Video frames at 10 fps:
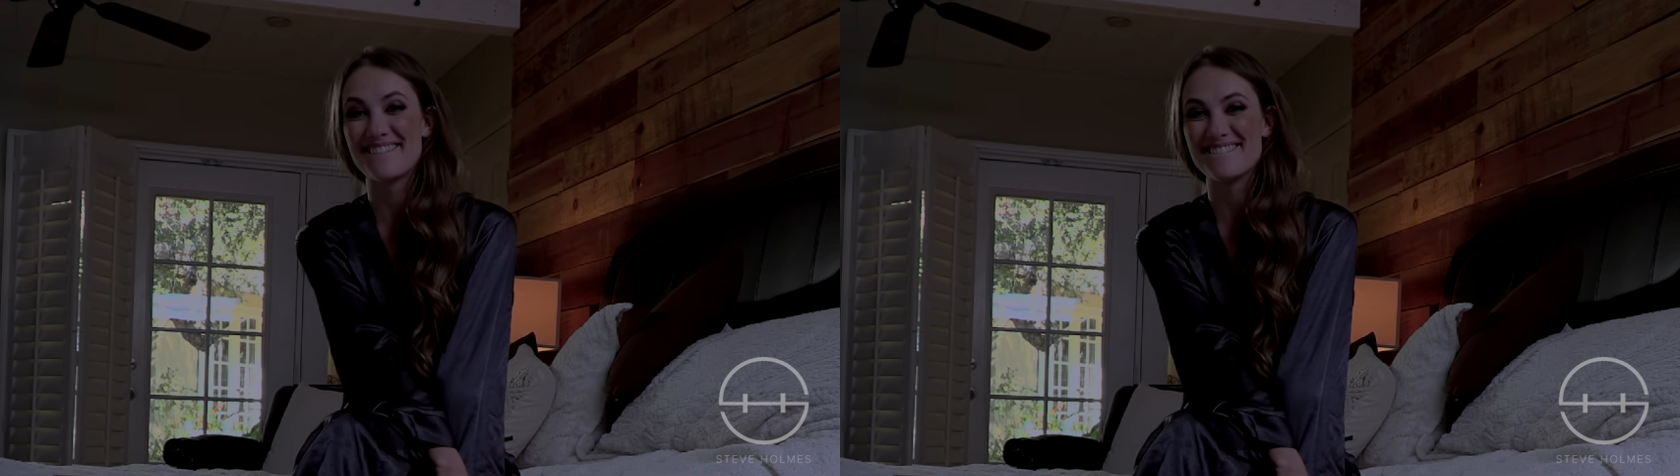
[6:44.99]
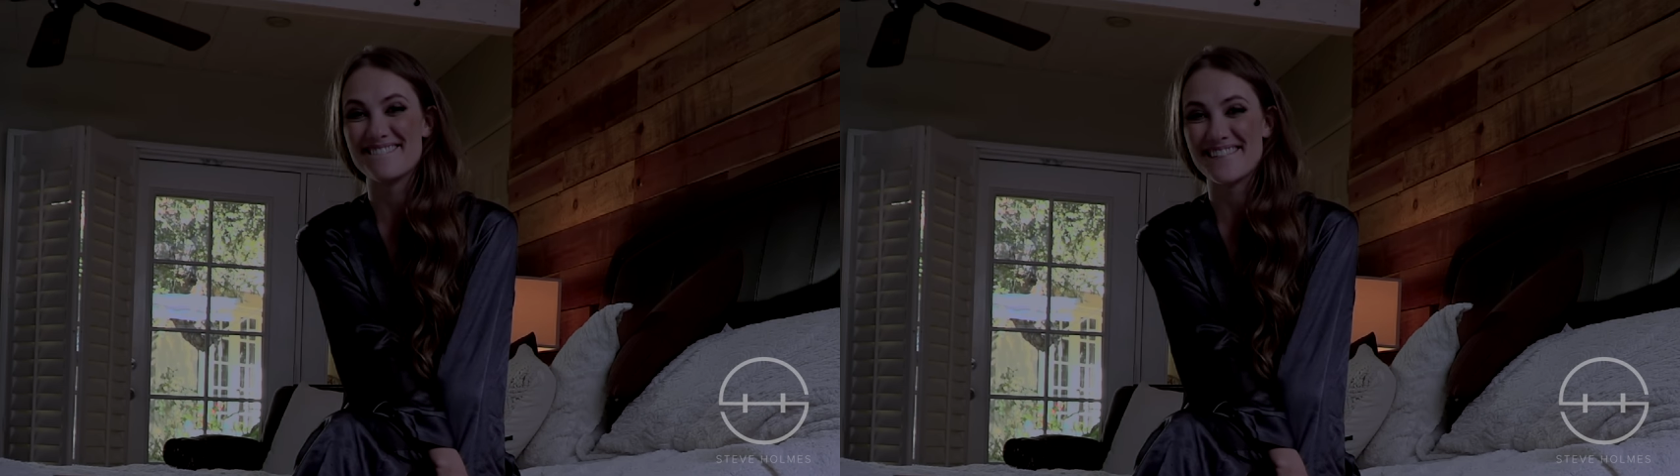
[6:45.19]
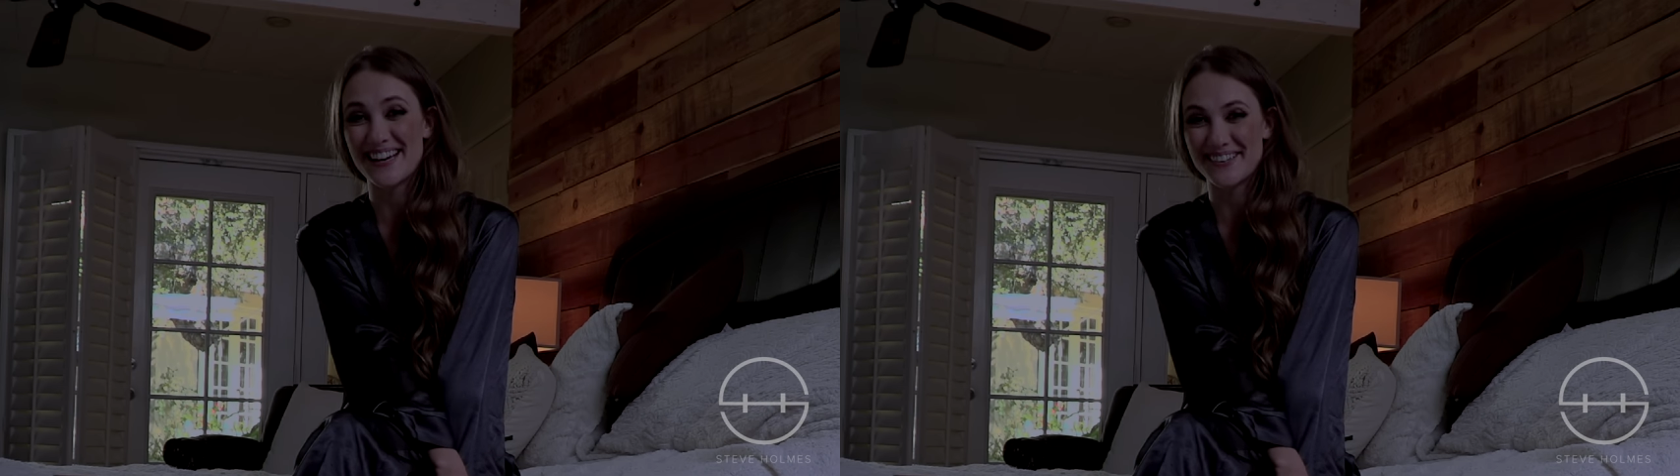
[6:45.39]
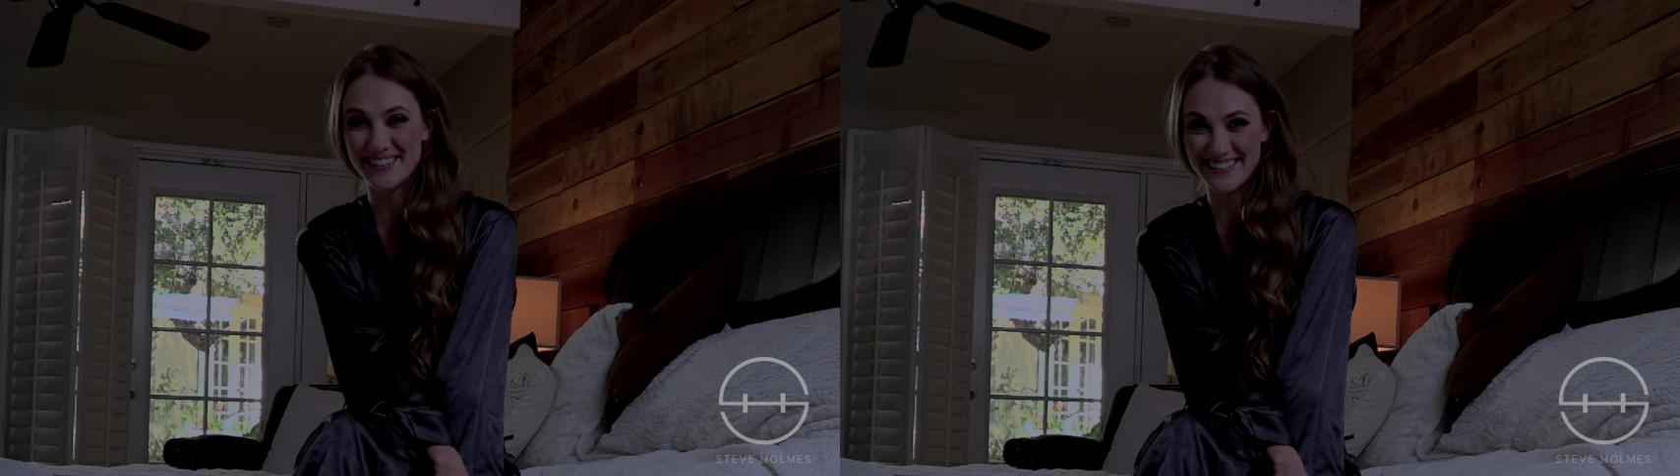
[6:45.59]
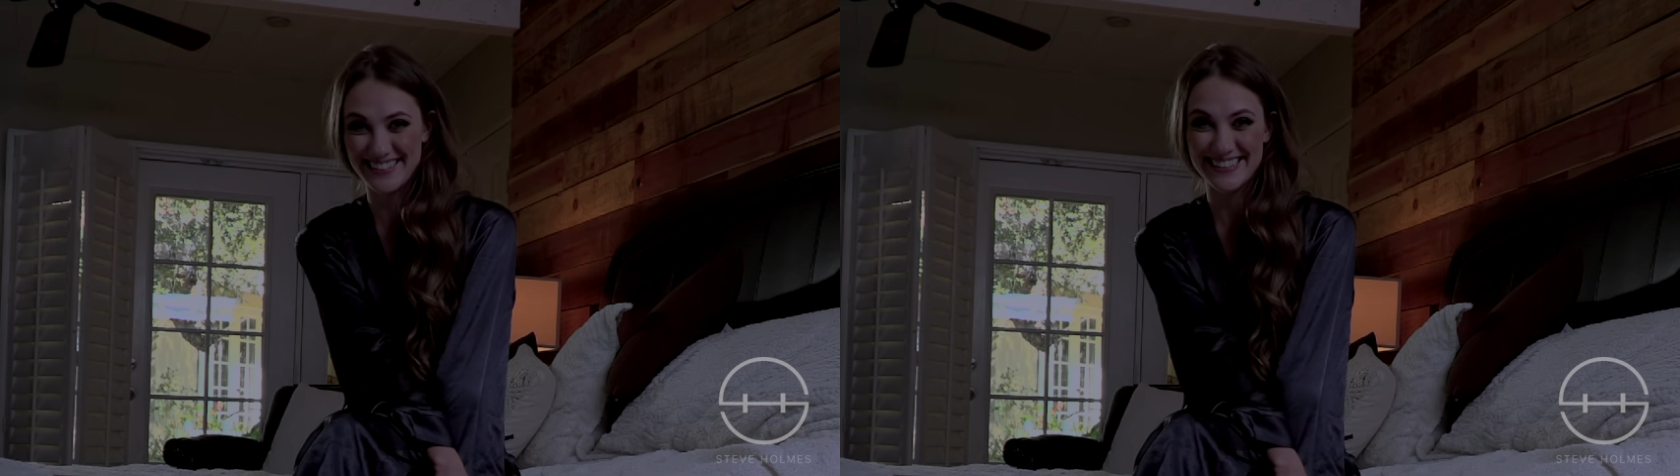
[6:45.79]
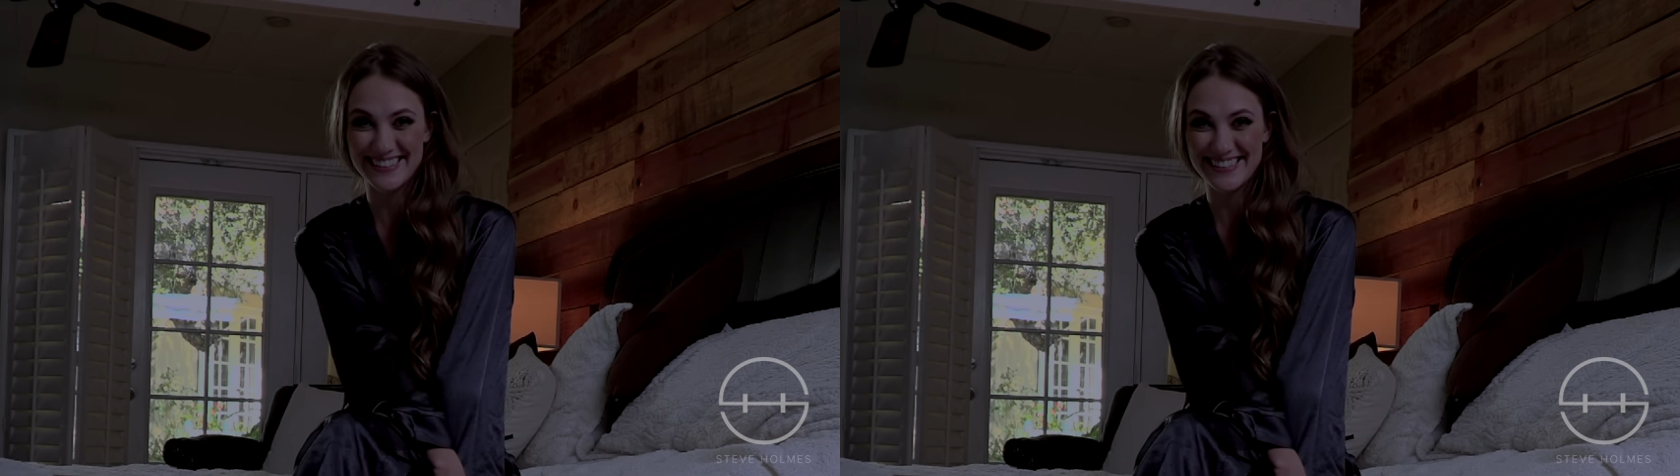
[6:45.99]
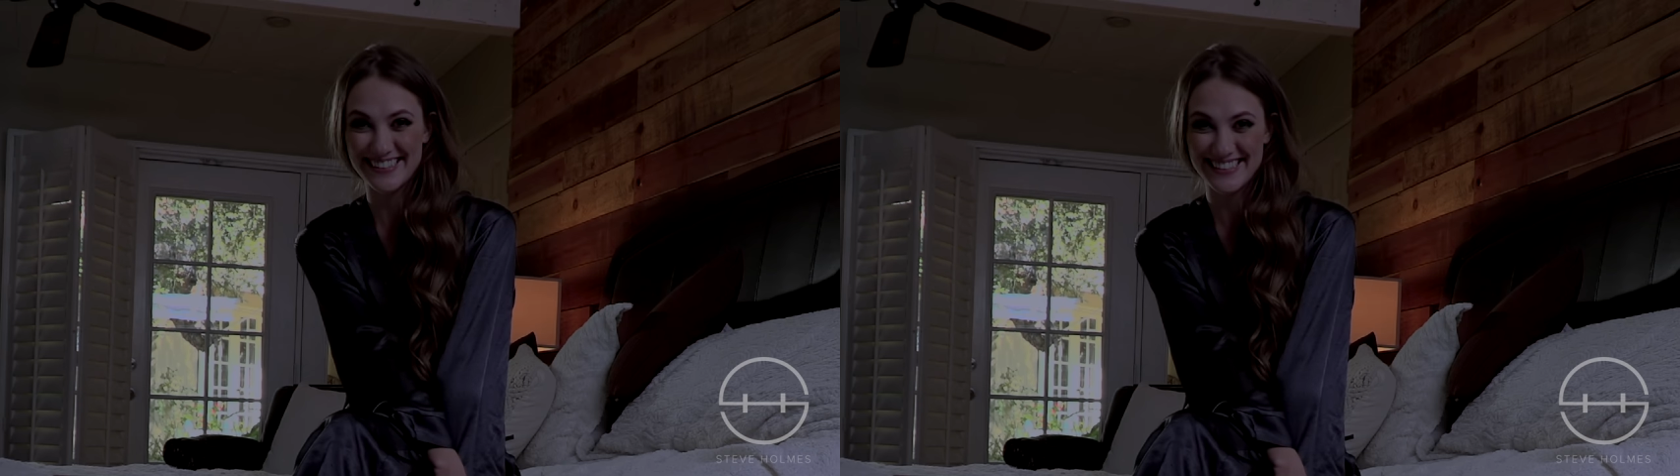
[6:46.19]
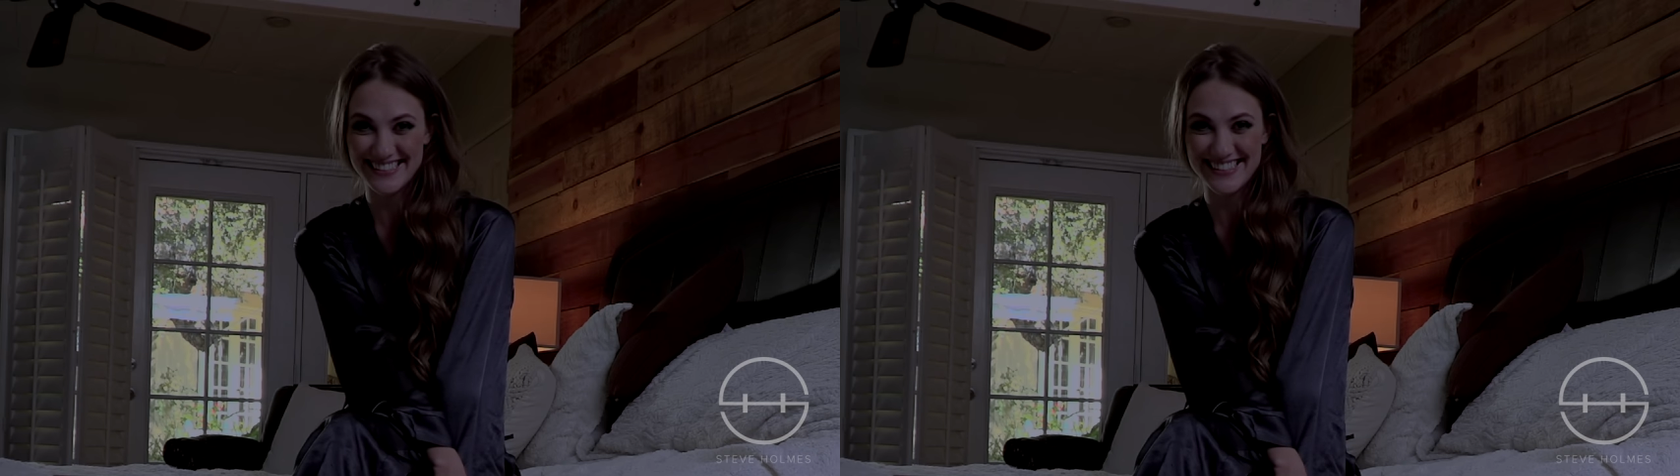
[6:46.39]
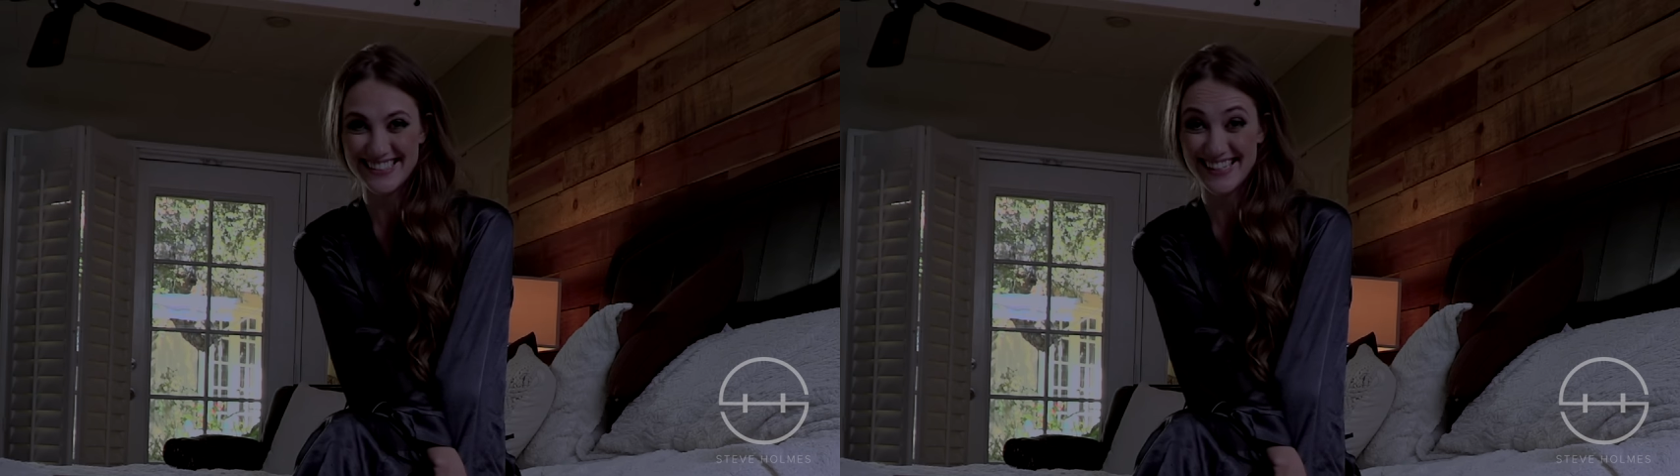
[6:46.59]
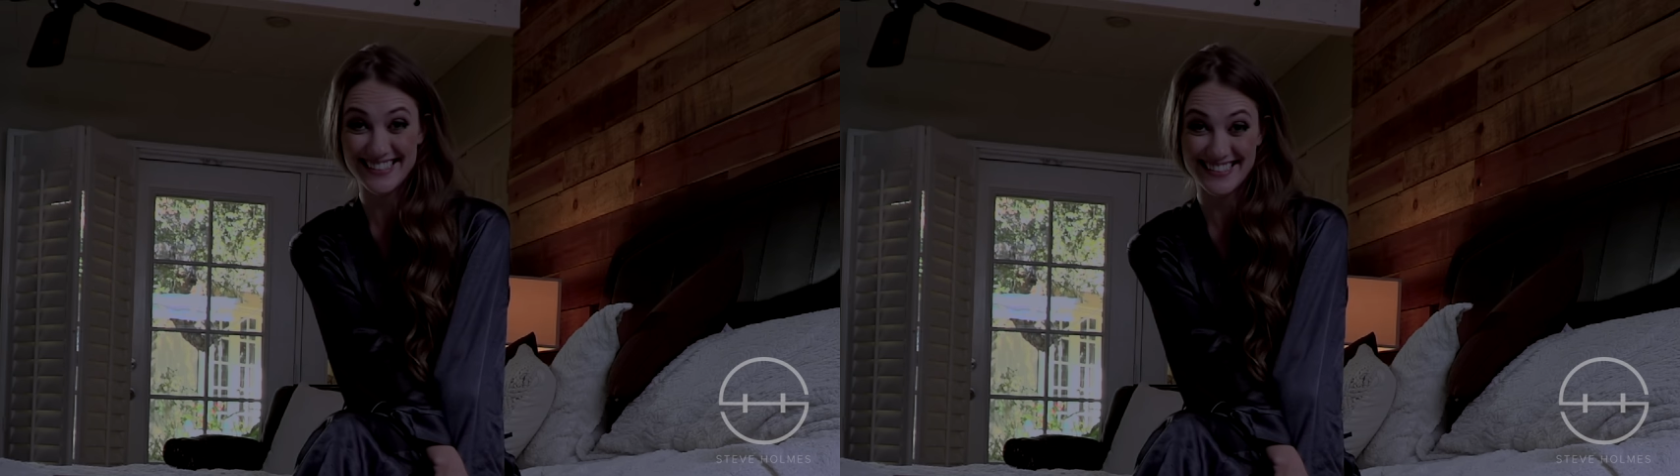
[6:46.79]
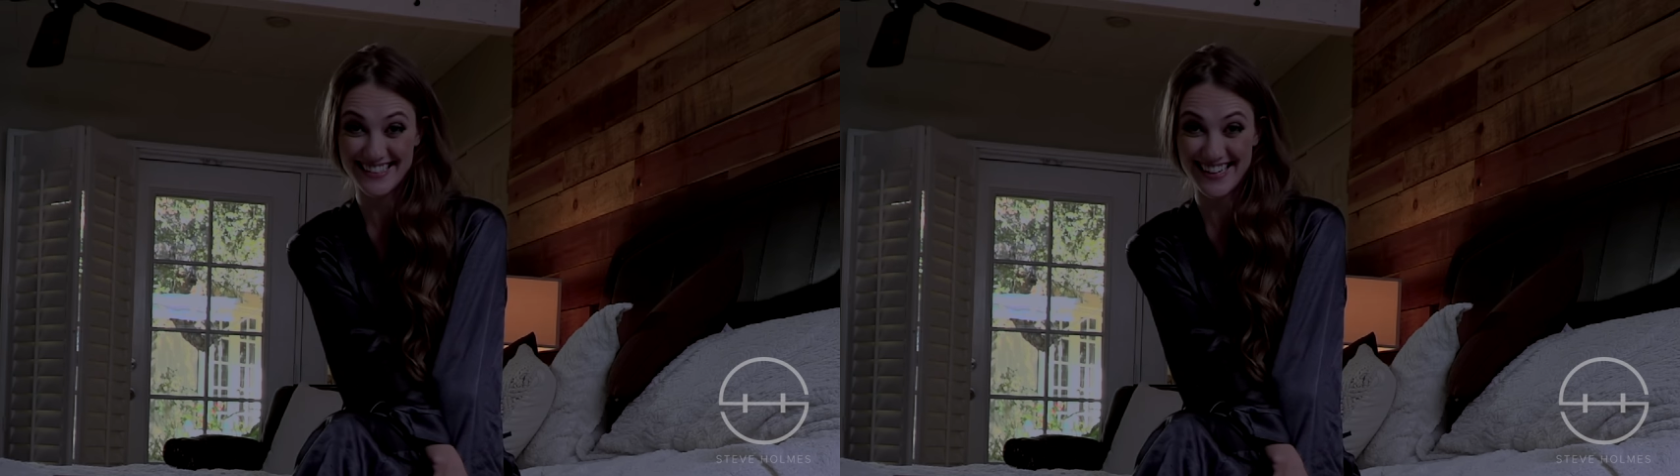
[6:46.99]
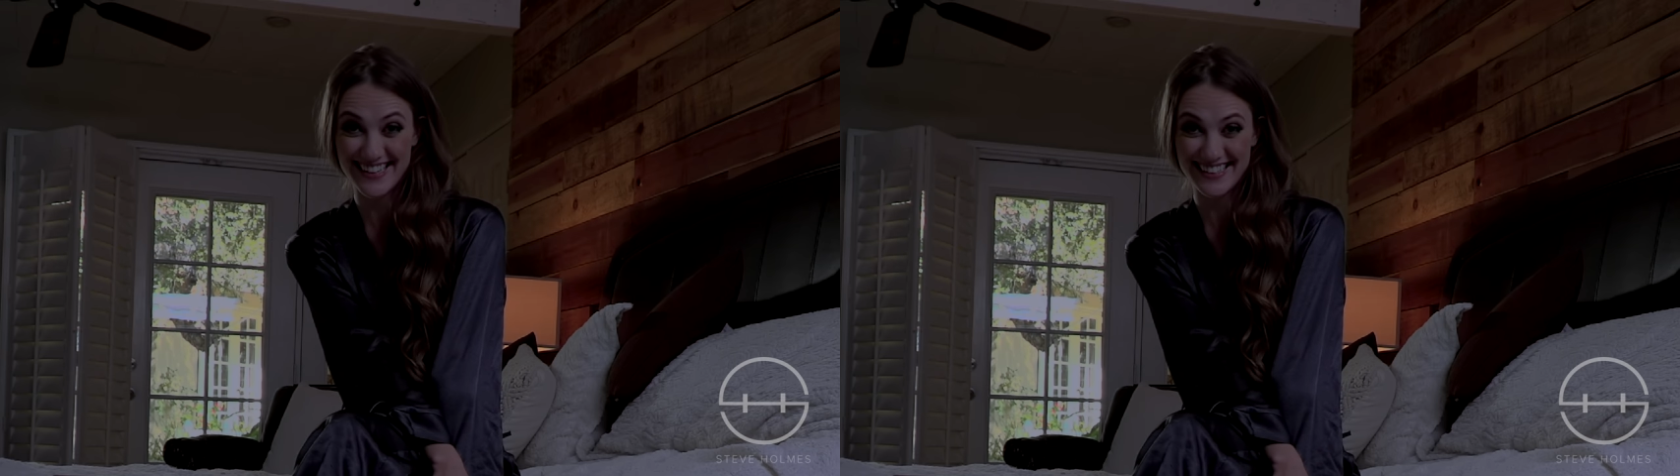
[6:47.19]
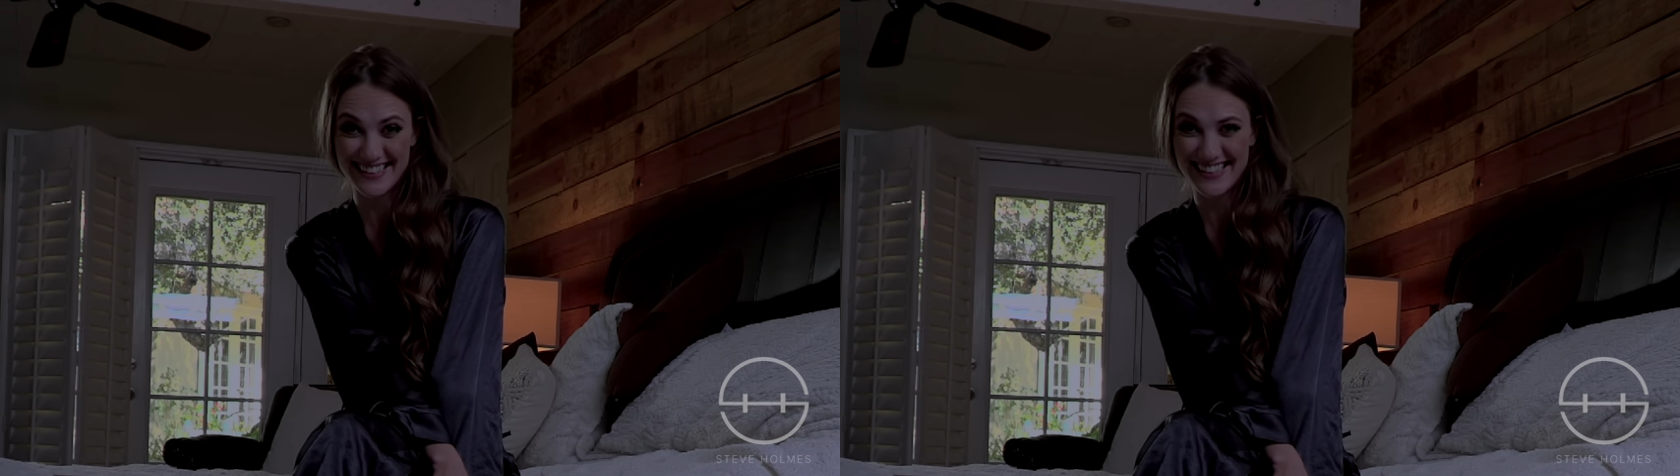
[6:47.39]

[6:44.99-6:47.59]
very lucky slut today.